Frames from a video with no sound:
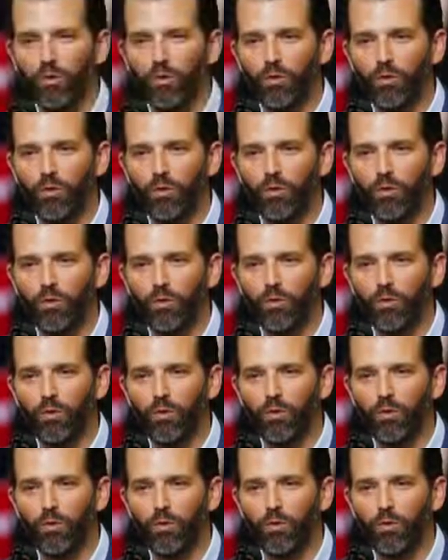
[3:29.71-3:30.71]

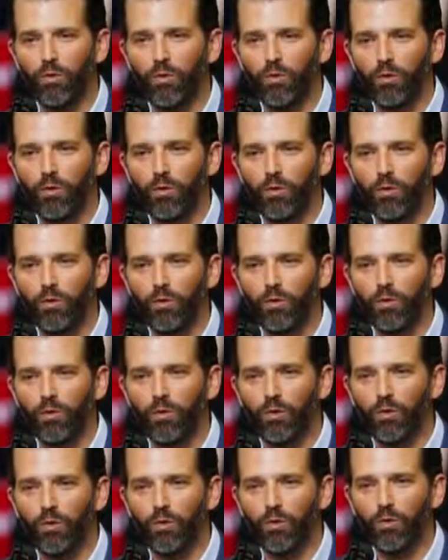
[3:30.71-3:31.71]

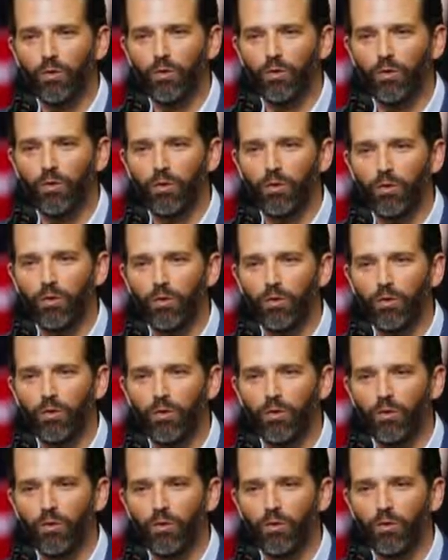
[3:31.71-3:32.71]

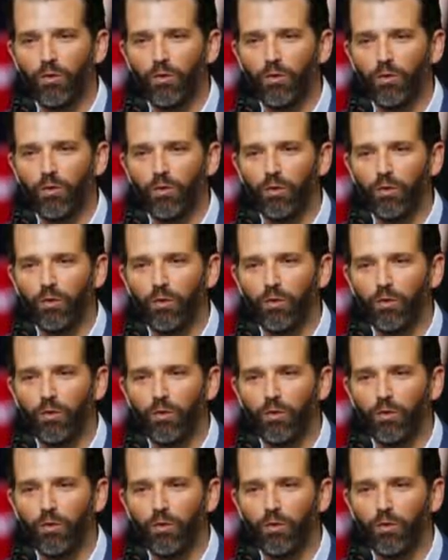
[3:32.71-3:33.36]
No words are spoken by the person on screen.